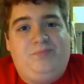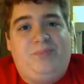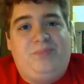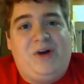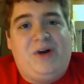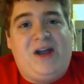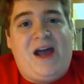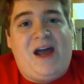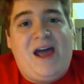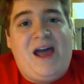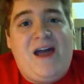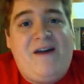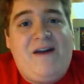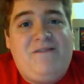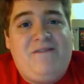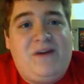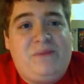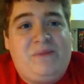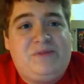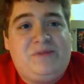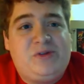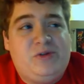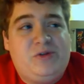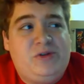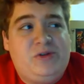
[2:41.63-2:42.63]
But I have
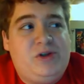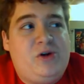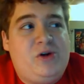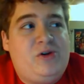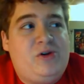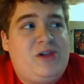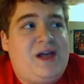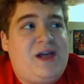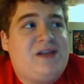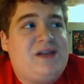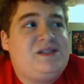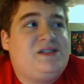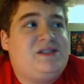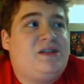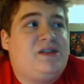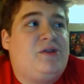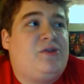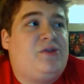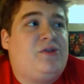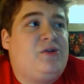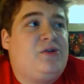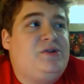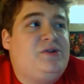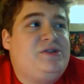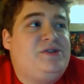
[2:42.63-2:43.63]
absolutely no classes
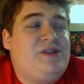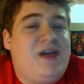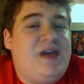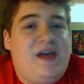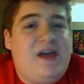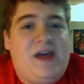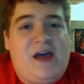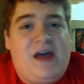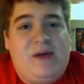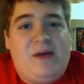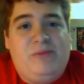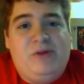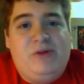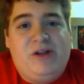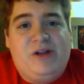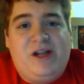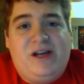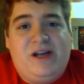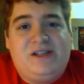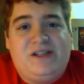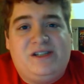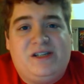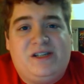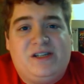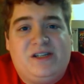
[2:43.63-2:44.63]
on Thursday, I'm
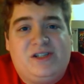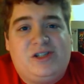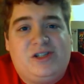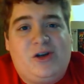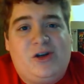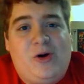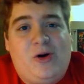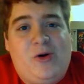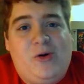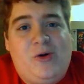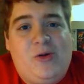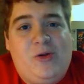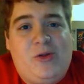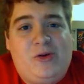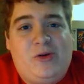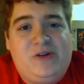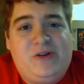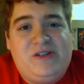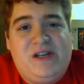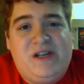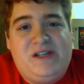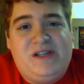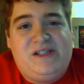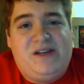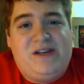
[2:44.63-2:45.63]
realizing. So
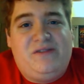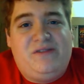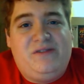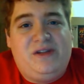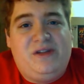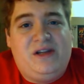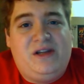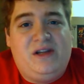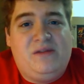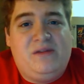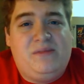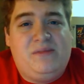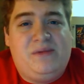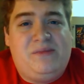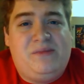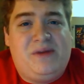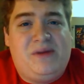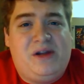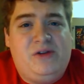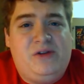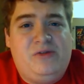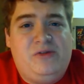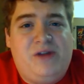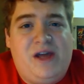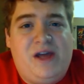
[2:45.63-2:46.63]
Thursday is definitely going to be my
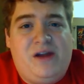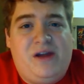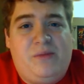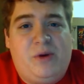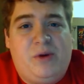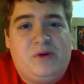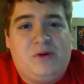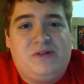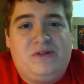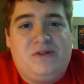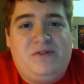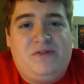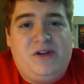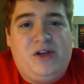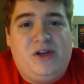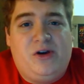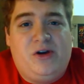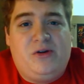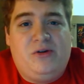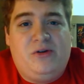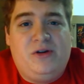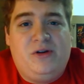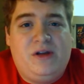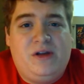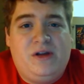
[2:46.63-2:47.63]
new day to post a
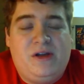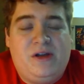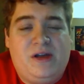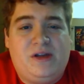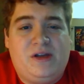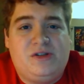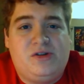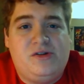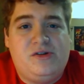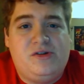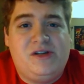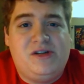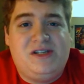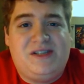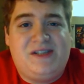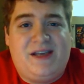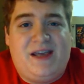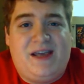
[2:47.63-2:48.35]
video as early as I